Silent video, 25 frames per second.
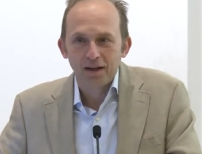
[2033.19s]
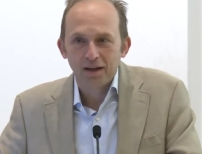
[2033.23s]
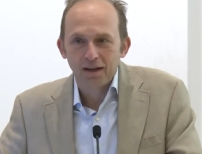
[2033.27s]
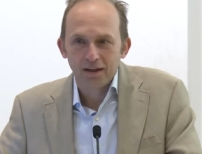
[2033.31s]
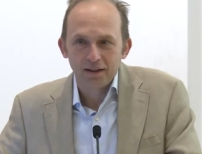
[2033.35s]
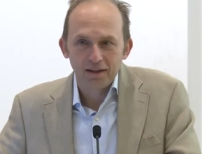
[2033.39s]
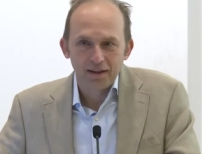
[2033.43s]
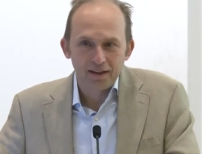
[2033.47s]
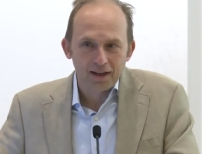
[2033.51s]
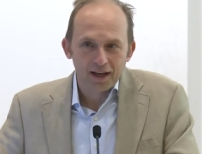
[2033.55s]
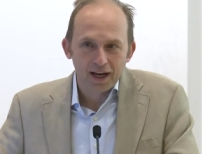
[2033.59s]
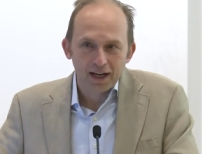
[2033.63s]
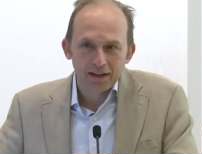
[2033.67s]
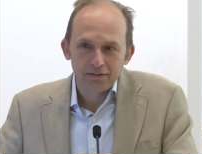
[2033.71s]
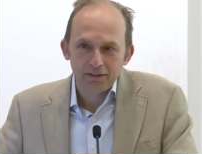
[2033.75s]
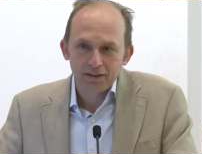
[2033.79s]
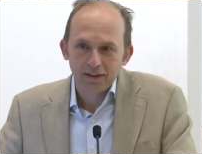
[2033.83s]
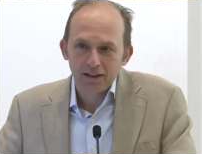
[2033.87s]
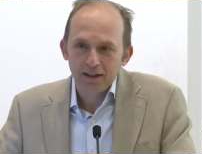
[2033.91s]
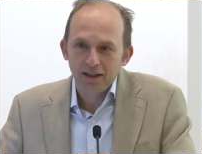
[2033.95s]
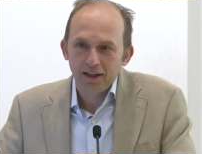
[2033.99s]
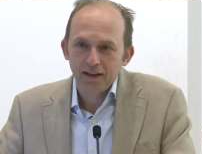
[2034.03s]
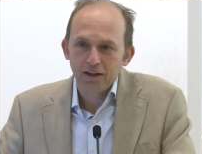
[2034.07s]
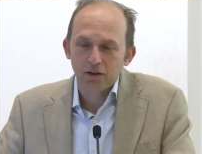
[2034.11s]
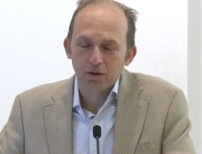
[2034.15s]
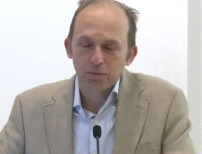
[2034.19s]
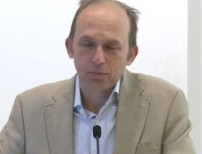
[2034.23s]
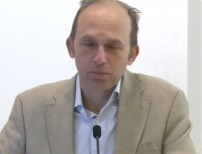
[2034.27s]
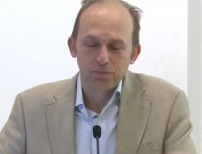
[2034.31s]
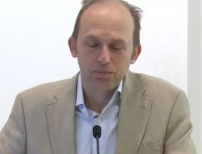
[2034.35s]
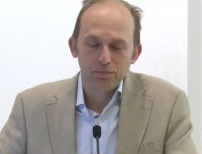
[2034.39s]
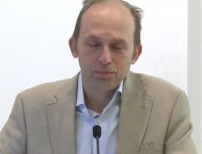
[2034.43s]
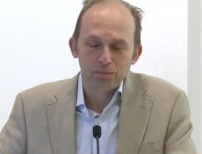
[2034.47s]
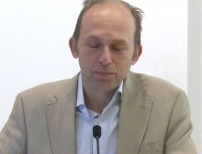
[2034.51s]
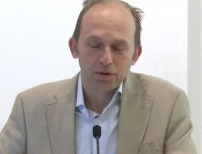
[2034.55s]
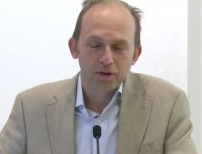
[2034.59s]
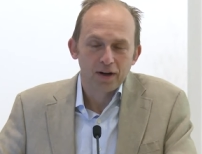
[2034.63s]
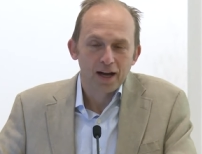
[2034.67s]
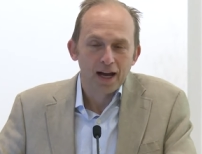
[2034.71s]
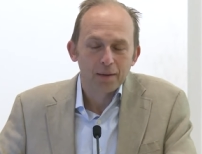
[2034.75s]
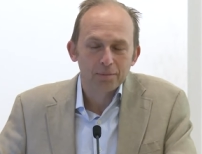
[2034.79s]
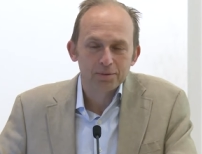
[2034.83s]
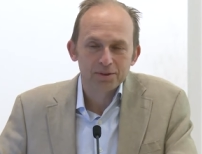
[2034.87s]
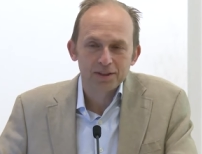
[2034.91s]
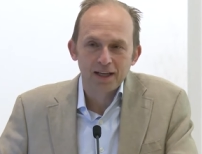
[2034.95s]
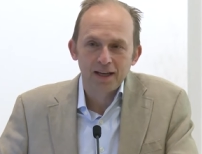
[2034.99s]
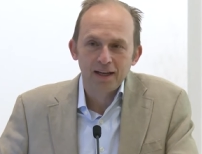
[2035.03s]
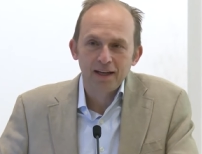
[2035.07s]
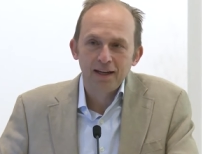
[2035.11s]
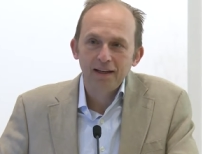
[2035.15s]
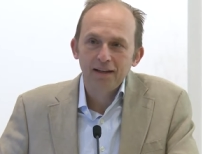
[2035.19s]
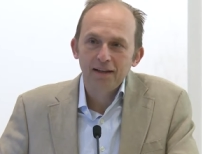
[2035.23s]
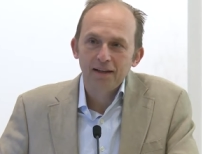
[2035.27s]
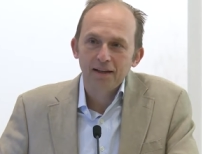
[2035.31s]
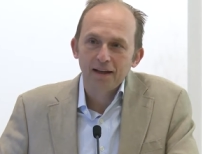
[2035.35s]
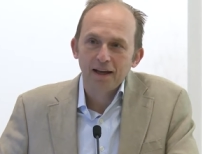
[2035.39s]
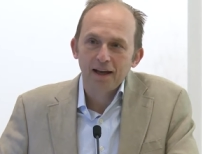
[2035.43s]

in the Ivy League or perhaps any,